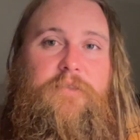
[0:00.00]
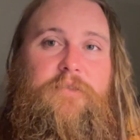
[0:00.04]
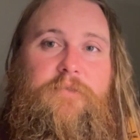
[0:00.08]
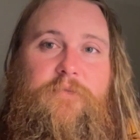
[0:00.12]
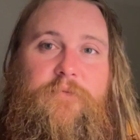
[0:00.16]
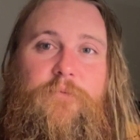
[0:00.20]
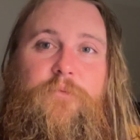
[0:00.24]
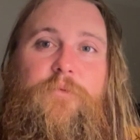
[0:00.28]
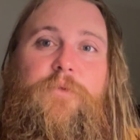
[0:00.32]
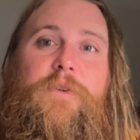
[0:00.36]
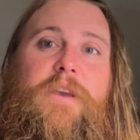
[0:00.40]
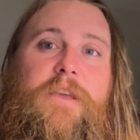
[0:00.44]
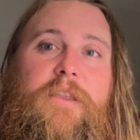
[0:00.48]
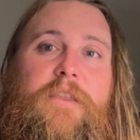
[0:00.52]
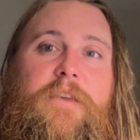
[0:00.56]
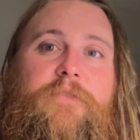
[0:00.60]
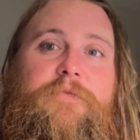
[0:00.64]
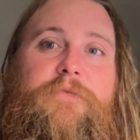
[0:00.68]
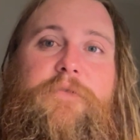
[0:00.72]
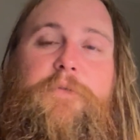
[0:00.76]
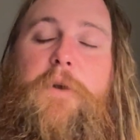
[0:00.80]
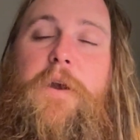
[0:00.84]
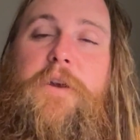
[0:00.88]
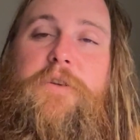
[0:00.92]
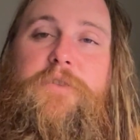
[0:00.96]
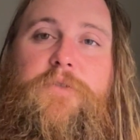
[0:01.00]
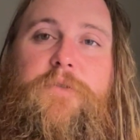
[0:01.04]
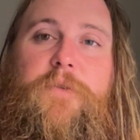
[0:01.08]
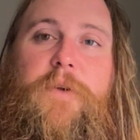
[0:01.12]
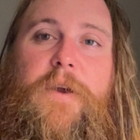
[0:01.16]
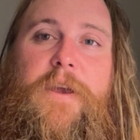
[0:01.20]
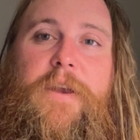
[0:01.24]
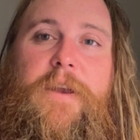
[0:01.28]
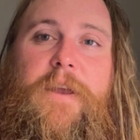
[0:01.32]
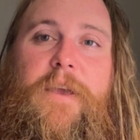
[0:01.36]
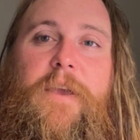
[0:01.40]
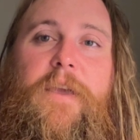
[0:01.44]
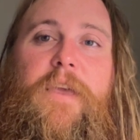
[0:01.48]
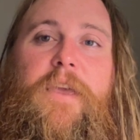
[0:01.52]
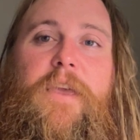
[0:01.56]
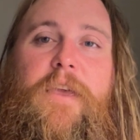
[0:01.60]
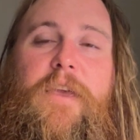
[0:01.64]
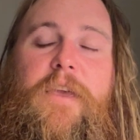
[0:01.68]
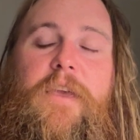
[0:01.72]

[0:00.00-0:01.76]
really frustrating.